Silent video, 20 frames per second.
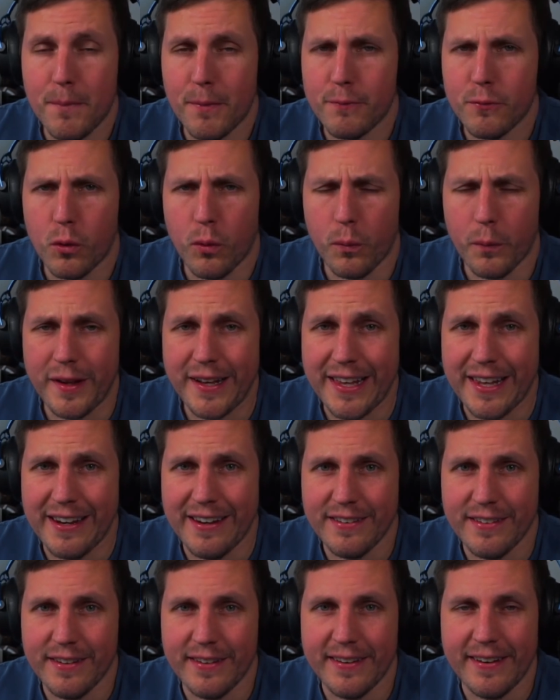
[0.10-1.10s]
Before we get
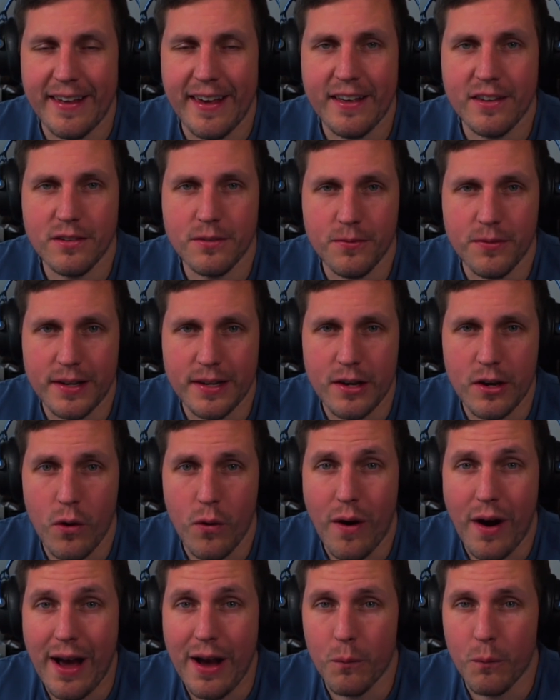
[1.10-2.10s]
into today's
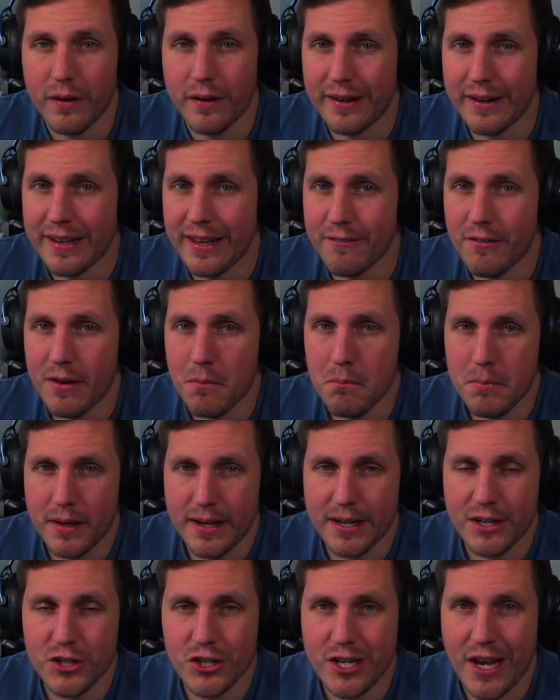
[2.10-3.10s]
video, I wanted to give a
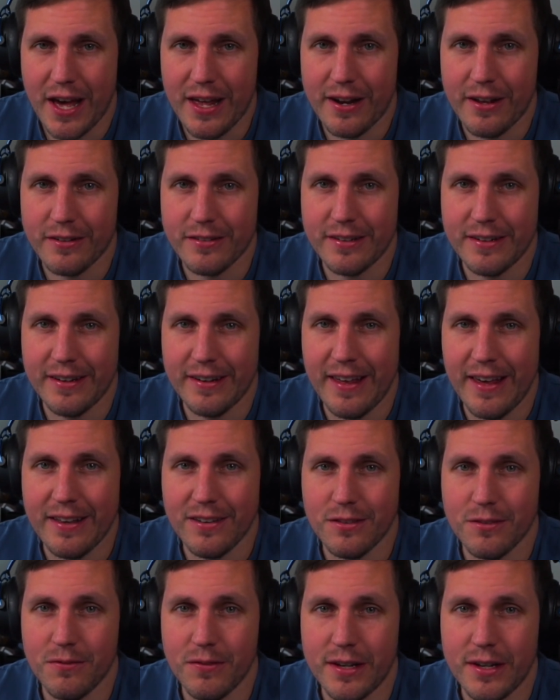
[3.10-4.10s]
big shout out to
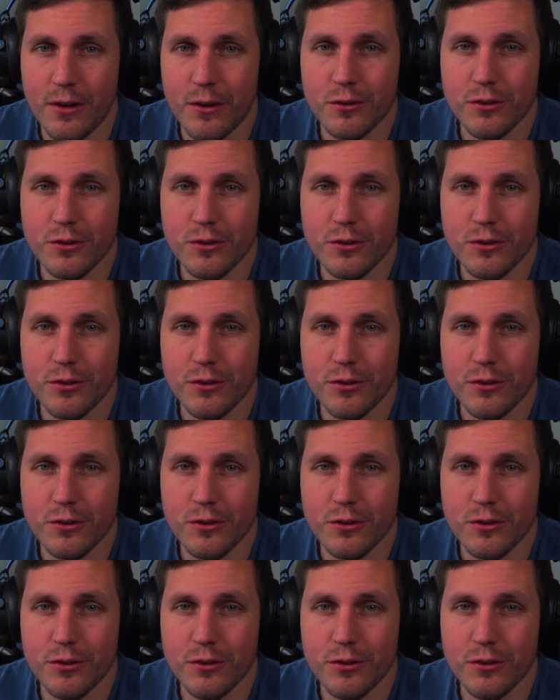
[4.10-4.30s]
today's video